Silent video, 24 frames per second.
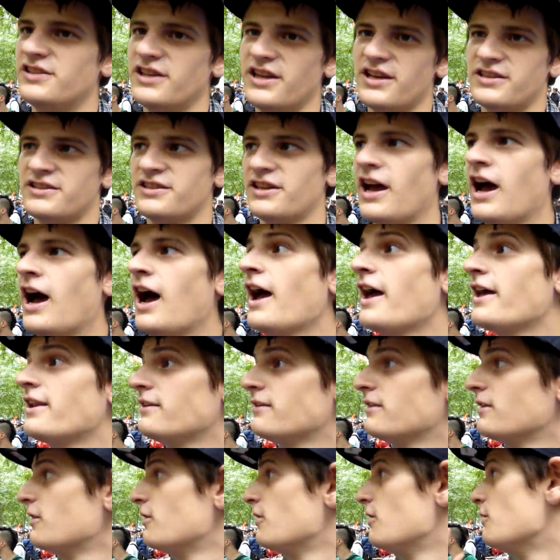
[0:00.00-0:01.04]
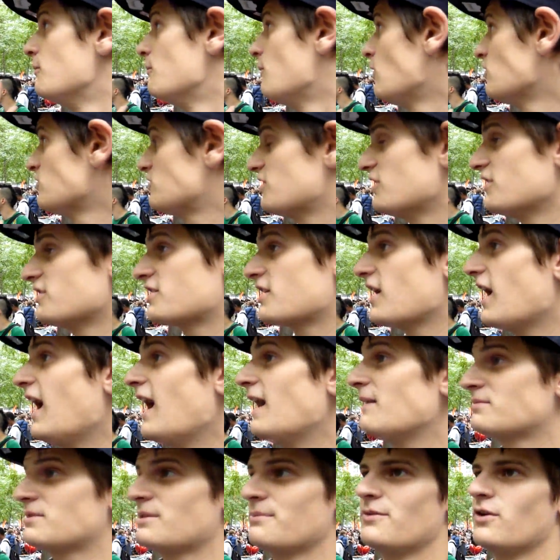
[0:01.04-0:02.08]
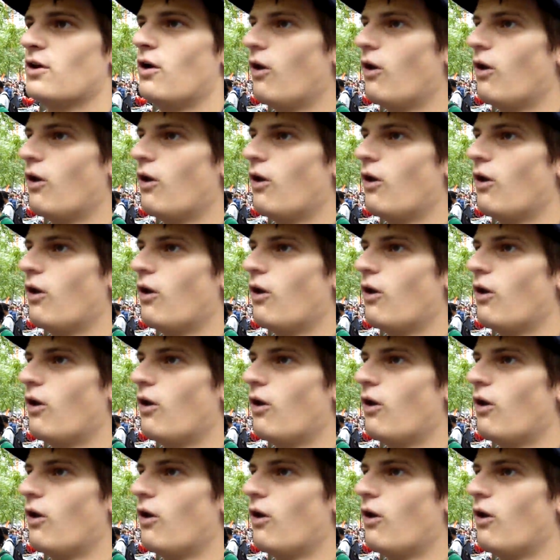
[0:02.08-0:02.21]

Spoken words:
CSI, and most of these cops,